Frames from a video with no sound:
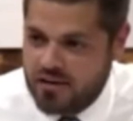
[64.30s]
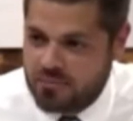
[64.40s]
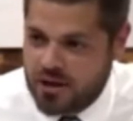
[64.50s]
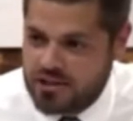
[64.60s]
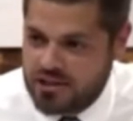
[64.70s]

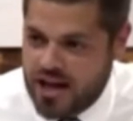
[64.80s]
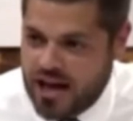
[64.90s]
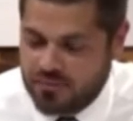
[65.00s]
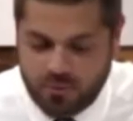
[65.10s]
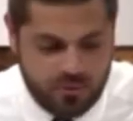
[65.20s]
preaching the
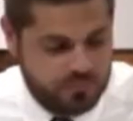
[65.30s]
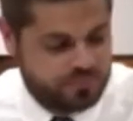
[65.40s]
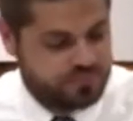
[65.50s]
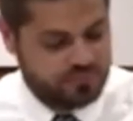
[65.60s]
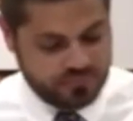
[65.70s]
gospel.
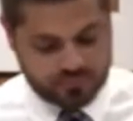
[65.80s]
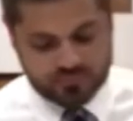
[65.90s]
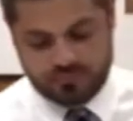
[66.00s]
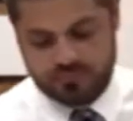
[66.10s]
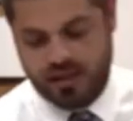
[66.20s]

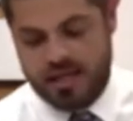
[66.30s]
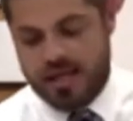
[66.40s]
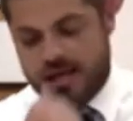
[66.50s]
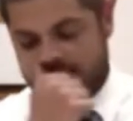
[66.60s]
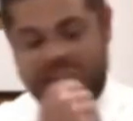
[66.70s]

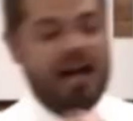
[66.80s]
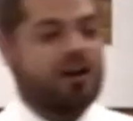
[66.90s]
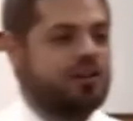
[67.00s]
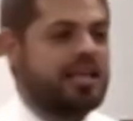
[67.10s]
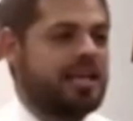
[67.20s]
Not
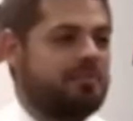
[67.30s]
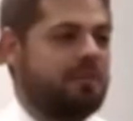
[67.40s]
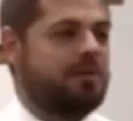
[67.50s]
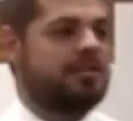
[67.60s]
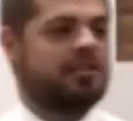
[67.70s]
only am I
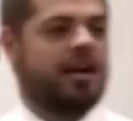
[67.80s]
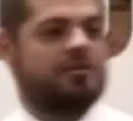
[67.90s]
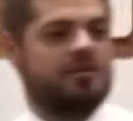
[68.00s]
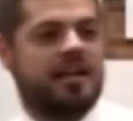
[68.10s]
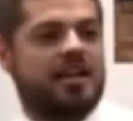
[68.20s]
preaching the gospel
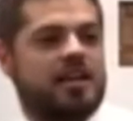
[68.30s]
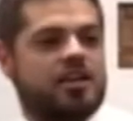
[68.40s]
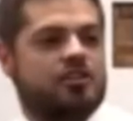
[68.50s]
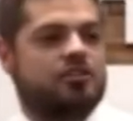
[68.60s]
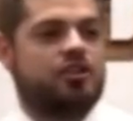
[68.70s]
to the guy,
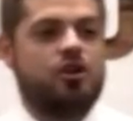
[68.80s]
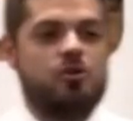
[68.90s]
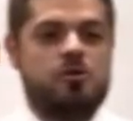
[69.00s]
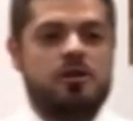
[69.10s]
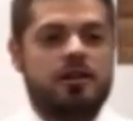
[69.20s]

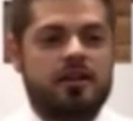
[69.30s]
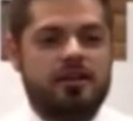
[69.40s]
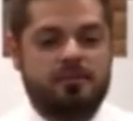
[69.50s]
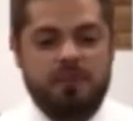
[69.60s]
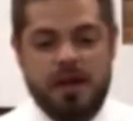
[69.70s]
two
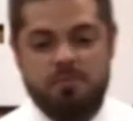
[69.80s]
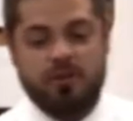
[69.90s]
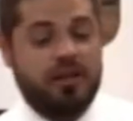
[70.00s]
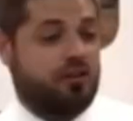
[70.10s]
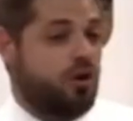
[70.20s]
people
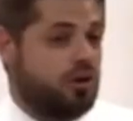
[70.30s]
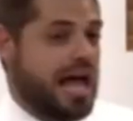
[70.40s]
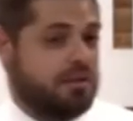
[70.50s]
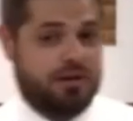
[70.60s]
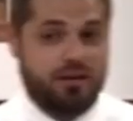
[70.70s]
that don't
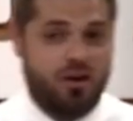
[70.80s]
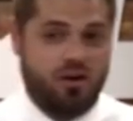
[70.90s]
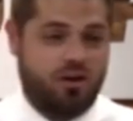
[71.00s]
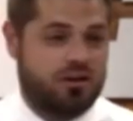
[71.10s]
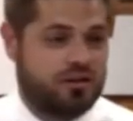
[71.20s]
like me at
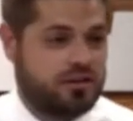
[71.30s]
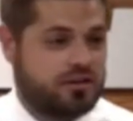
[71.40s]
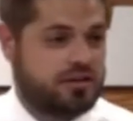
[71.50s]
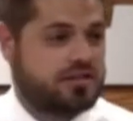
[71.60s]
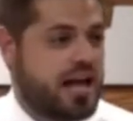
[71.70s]
all
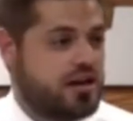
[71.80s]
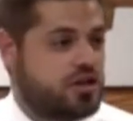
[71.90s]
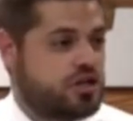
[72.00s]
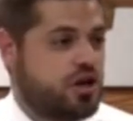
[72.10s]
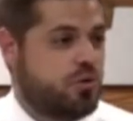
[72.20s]
decided to
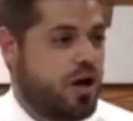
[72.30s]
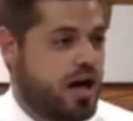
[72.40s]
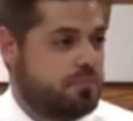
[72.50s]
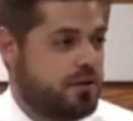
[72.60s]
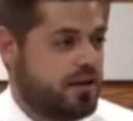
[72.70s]
show
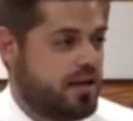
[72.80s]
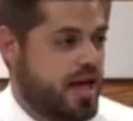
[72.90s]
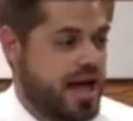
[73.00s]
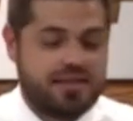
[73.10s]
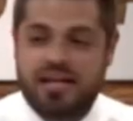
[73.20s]
up
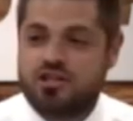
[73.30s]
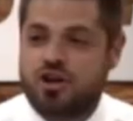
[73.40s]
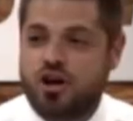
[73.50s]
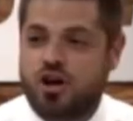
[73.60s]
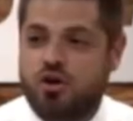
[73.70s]
and they
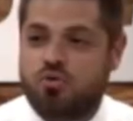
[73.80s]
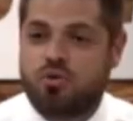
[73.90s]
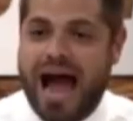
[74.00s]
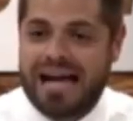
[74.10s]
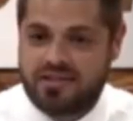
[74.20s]
start
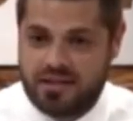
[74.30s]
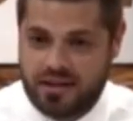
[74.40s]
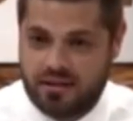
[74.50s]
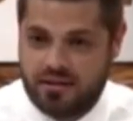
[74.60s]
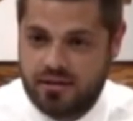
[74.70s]

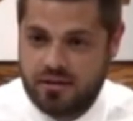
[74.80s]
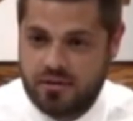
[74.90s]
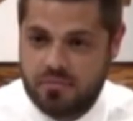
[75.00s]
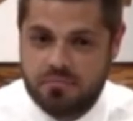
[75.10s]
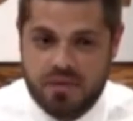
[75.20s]
harassing
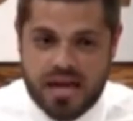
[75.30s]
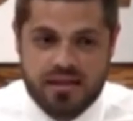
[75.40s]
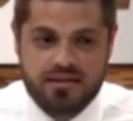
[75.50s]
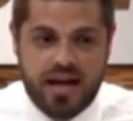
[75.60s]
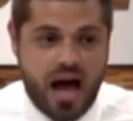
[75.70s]
me and
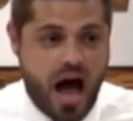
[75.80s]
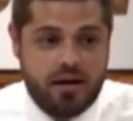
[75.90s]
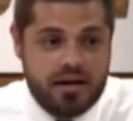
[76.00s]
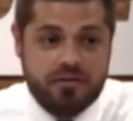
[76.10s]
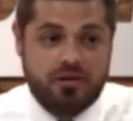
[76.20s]
this guy. I
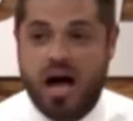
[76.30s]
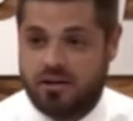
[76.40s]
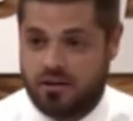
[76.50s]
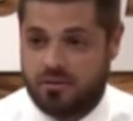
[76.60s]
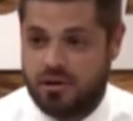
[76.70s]
didn't even talk
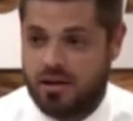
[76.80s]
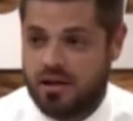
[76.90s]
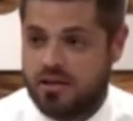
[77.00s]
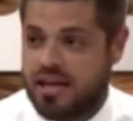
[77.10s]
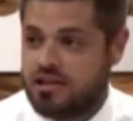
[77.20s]
to them.
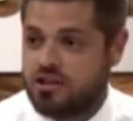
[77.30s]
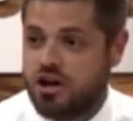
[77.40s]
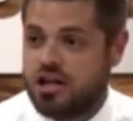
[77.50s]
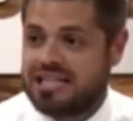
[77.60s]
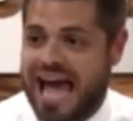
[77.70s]
They start
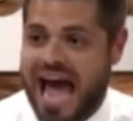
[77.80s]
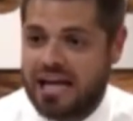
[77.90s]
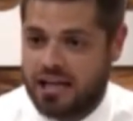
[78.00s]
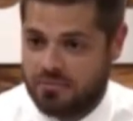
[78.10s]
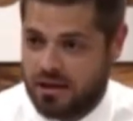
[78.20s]

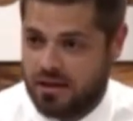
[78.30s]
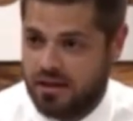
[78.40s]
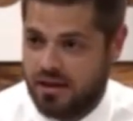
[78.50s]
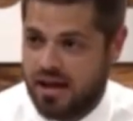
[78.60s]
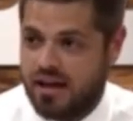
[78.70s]
attacking me
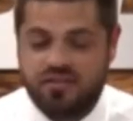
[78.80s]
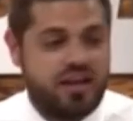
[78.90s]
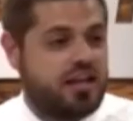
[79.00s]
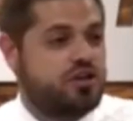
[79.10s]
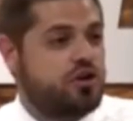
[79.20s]
and
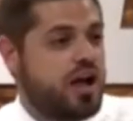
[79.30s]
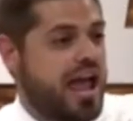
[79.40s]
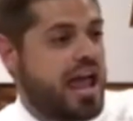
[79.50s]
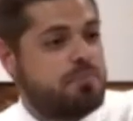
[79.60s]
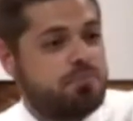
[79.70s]
saying, You're a
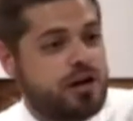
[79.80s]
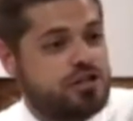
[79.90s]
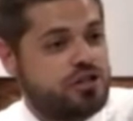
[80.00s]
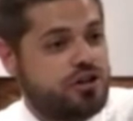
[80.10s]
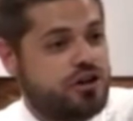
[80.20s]
hate
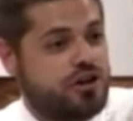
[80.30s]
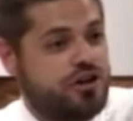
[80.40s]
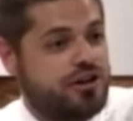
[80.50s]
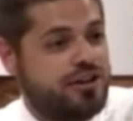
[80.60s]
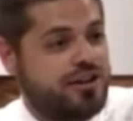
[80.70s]
preacher
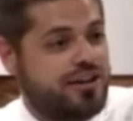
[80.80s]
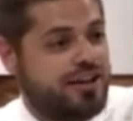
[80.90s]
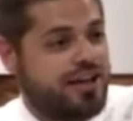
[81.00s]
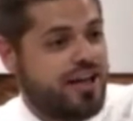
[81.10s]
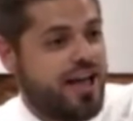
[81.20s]

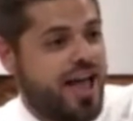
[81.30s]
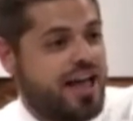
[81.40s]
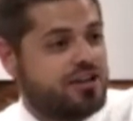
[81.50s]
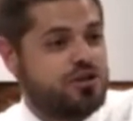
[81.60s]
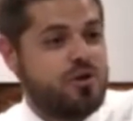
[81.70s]

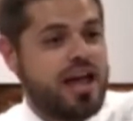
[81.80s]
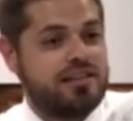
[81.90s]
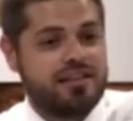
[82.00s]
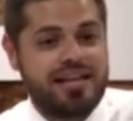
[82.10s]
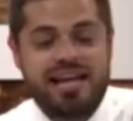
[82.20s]
and you hate
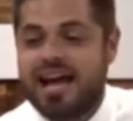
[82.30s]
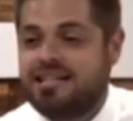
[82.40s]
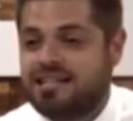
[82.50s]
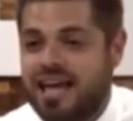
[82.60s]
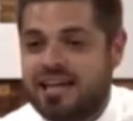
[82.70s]
the, he
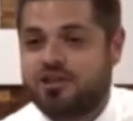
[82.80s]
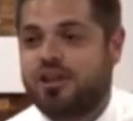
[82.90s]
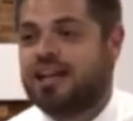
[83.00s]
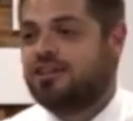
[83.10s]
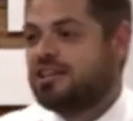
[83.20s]
hates the gay. They're
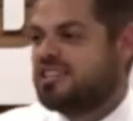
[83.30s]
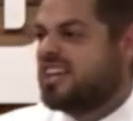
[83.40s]
like, Look at this guy.